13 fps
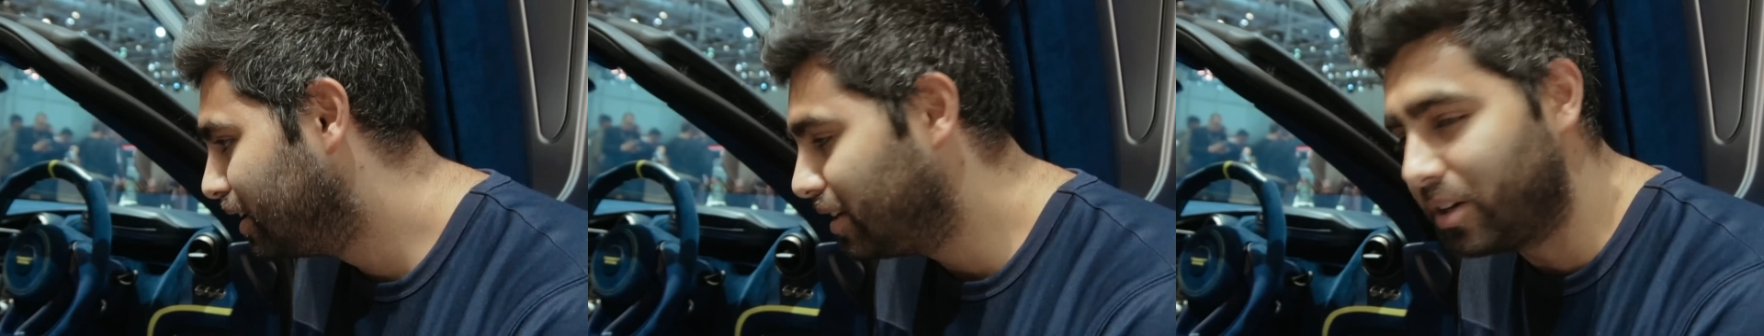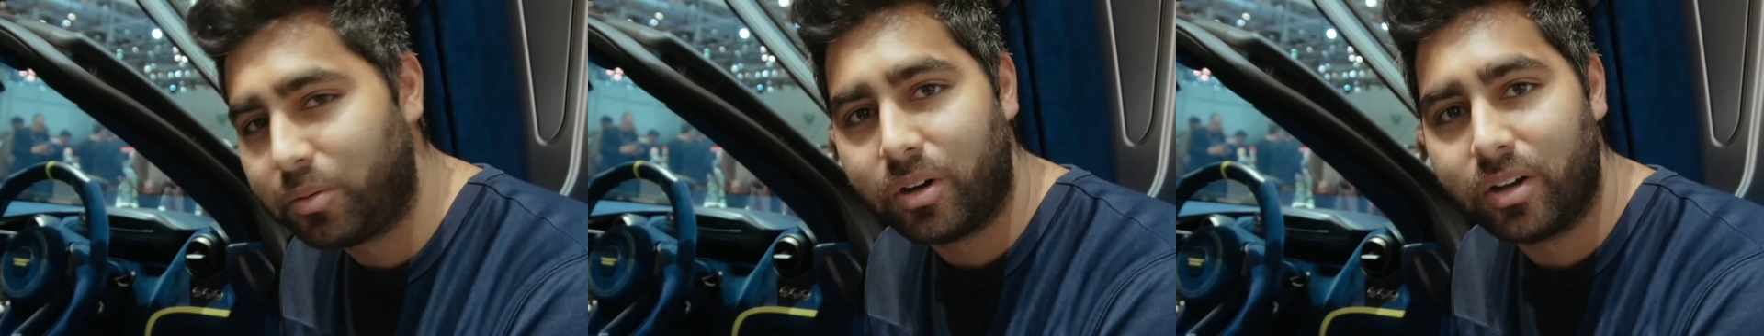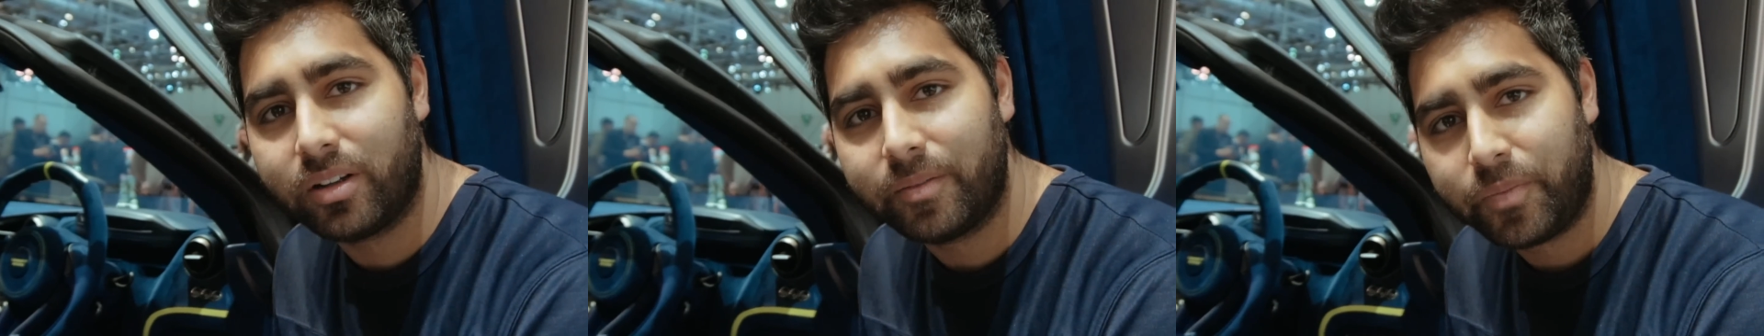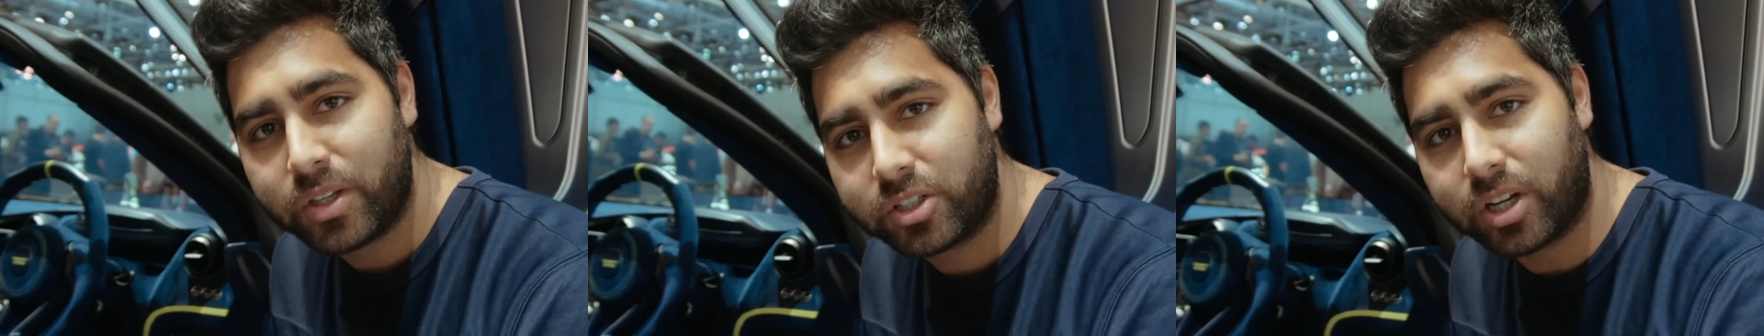You know what?
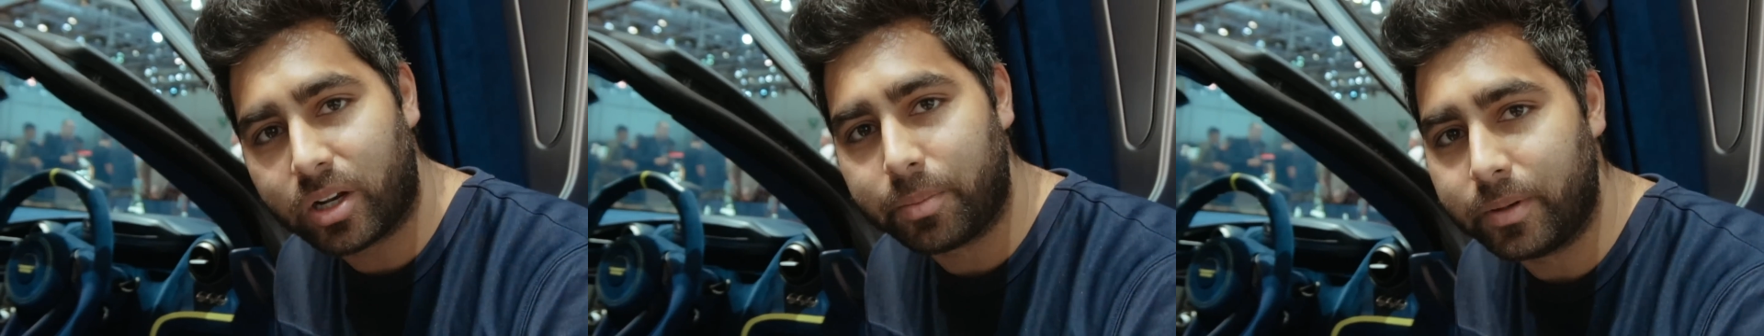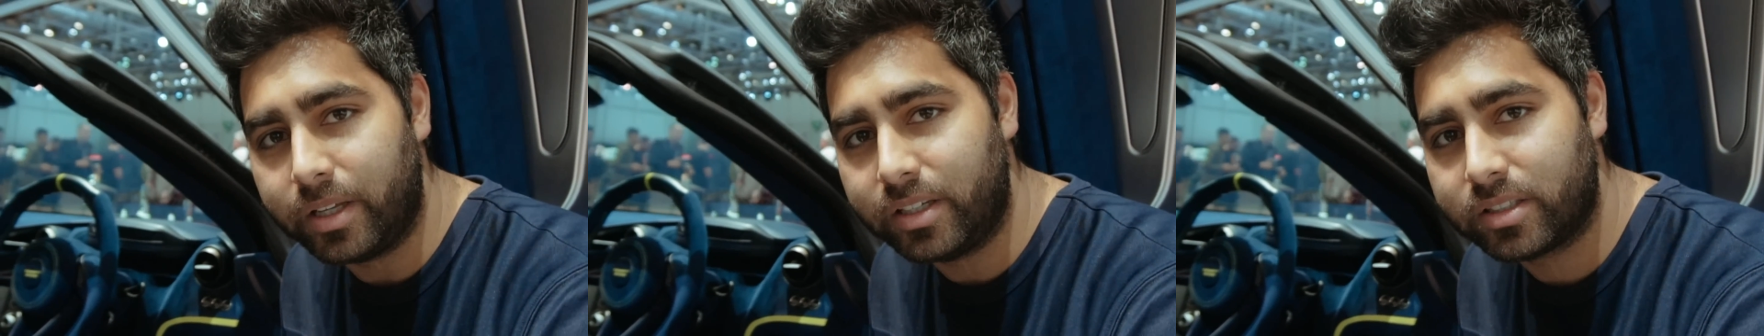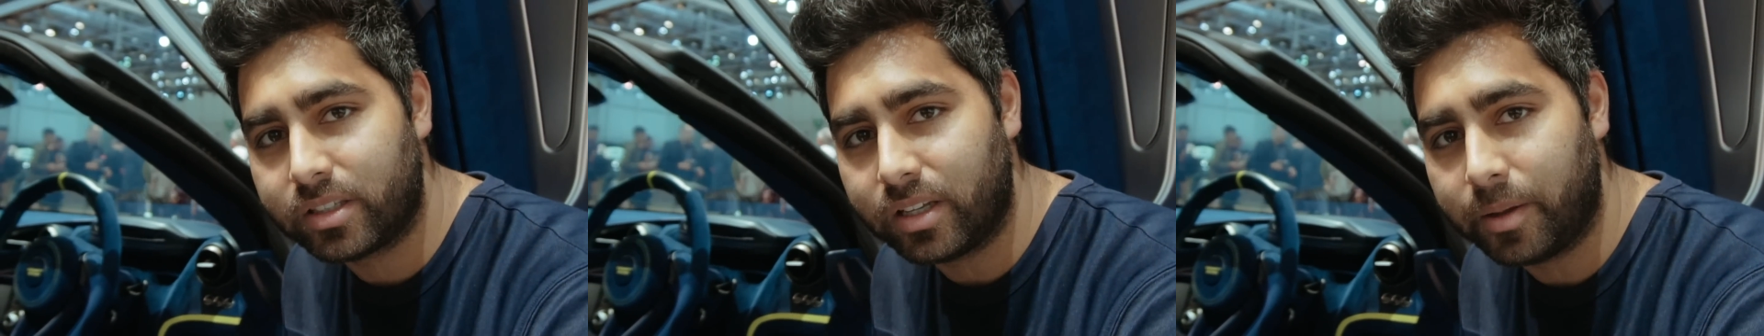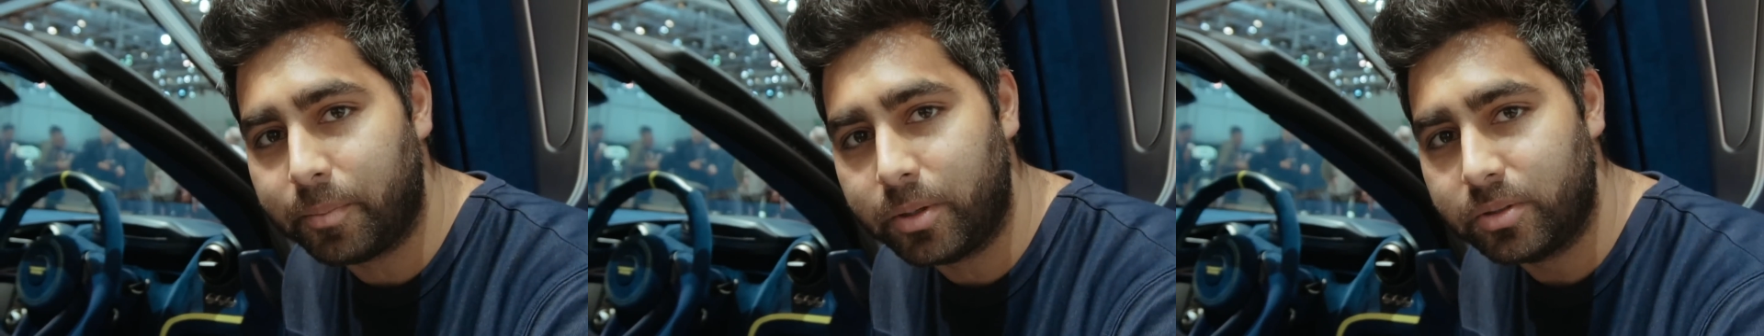Shut up, Anish, and
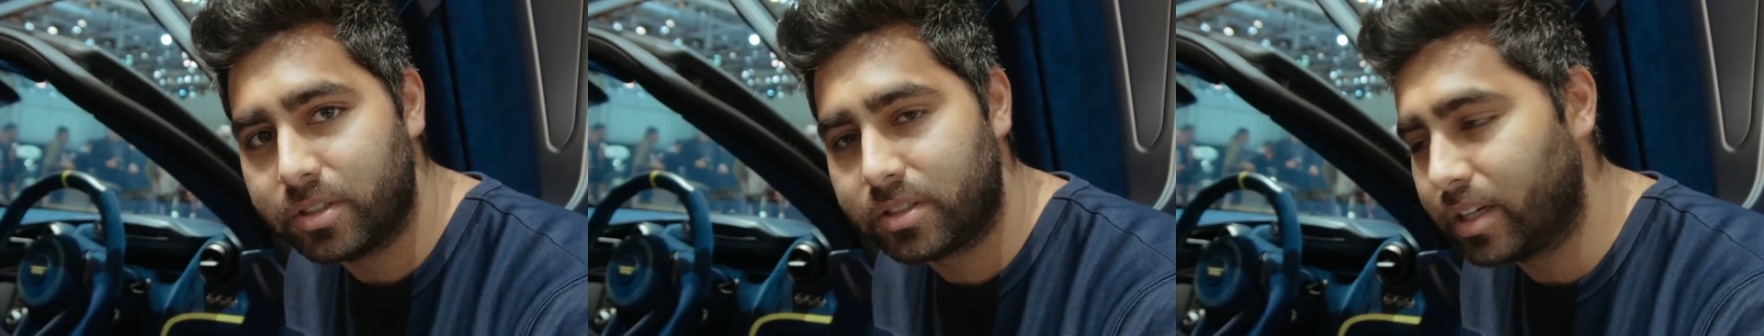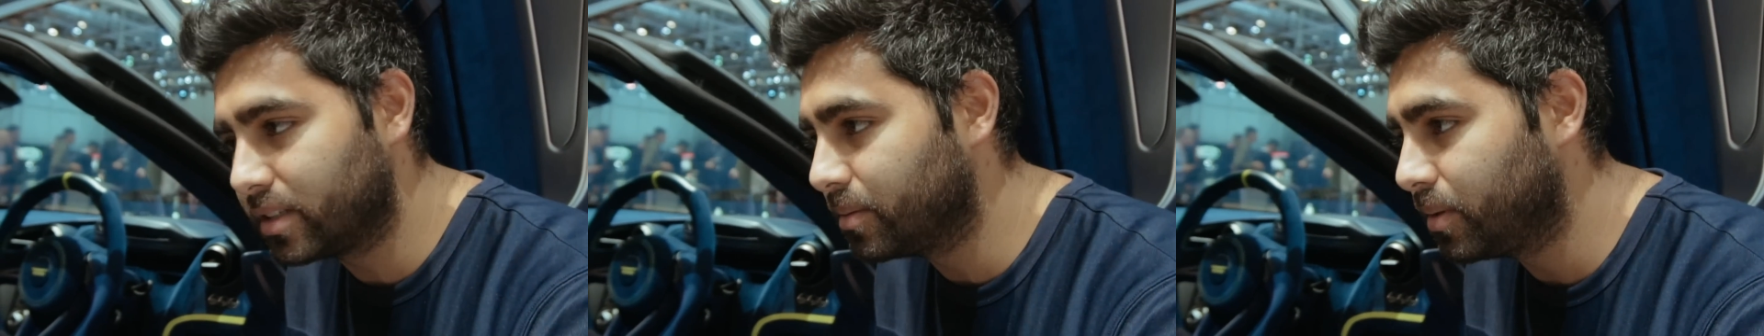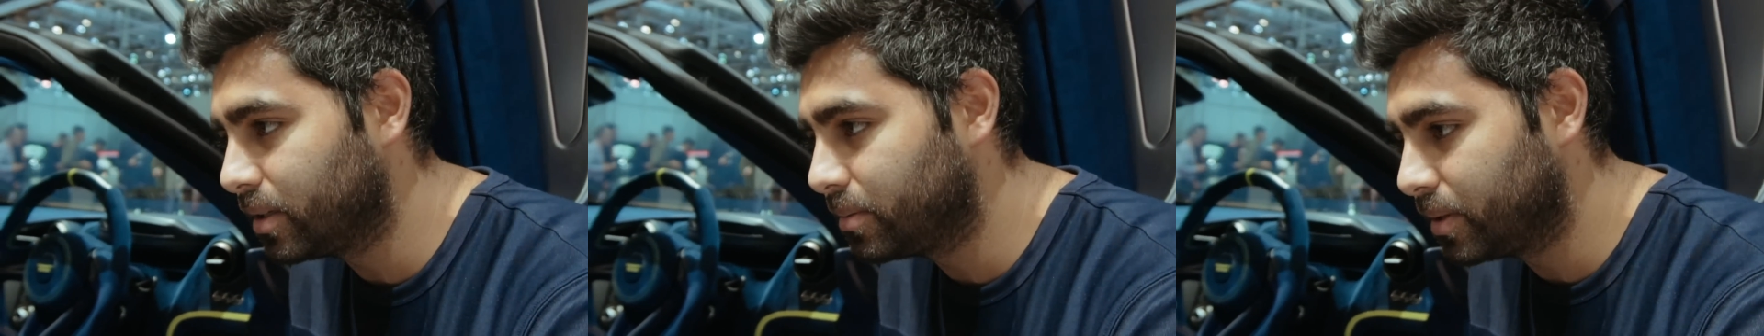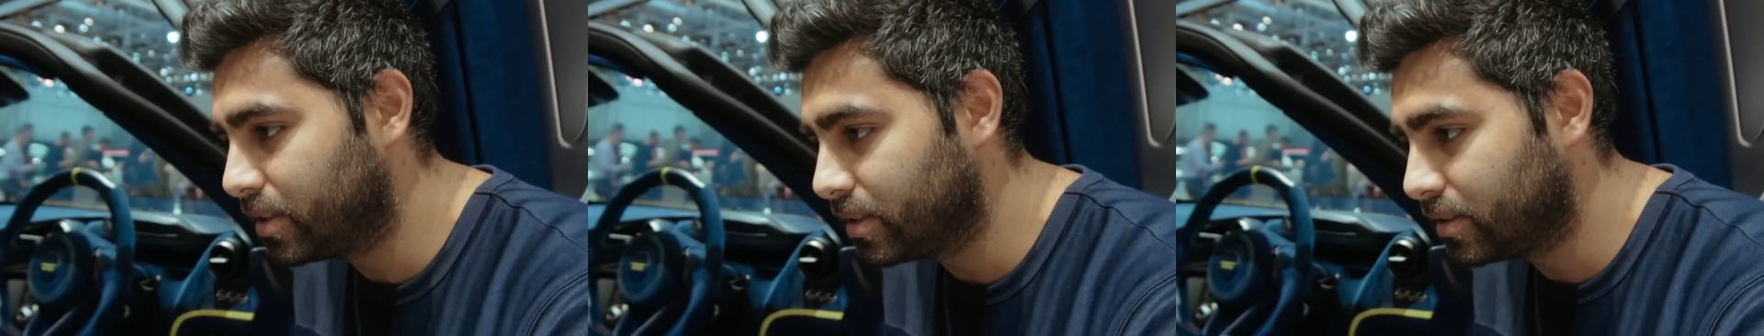let Blue just take some nice
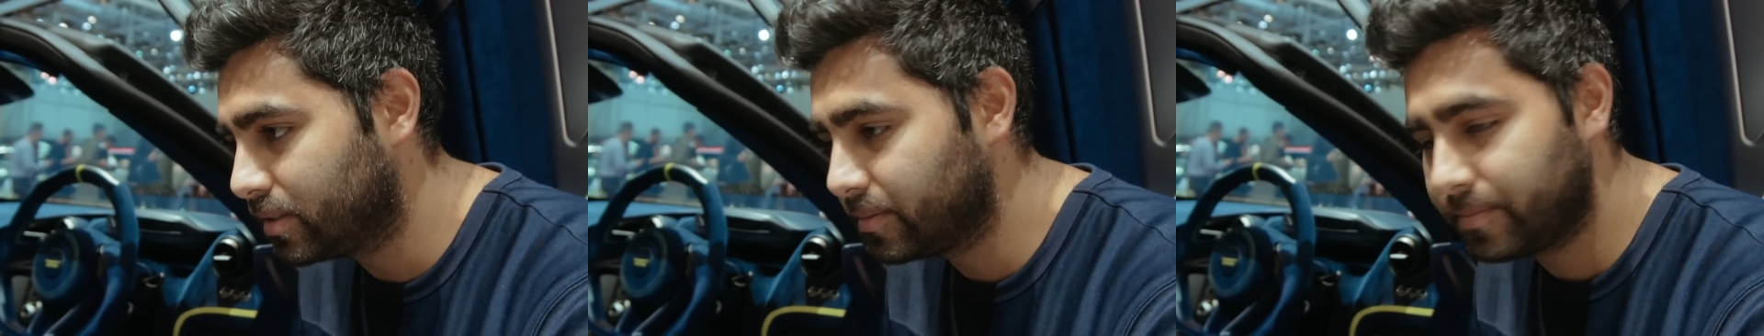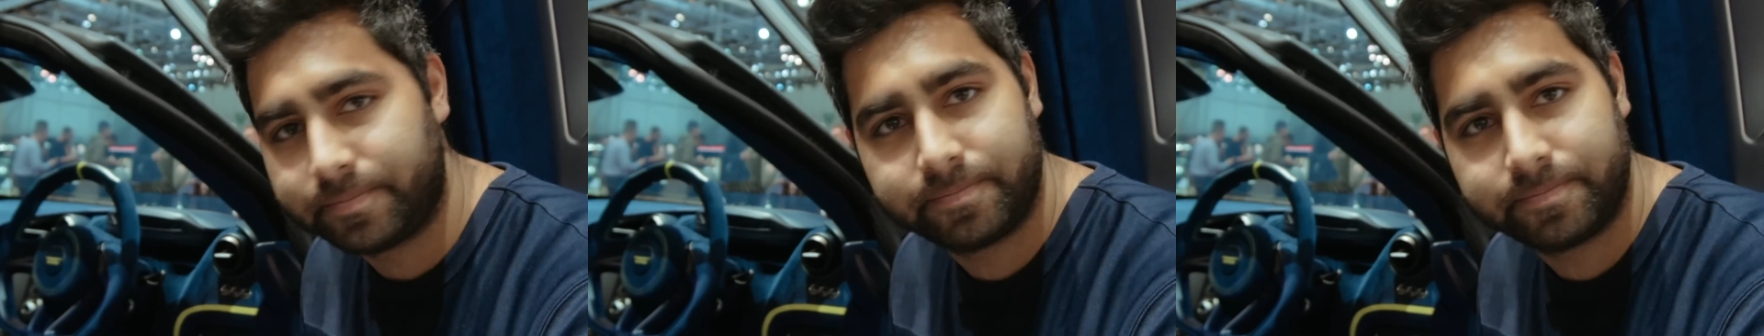pictures.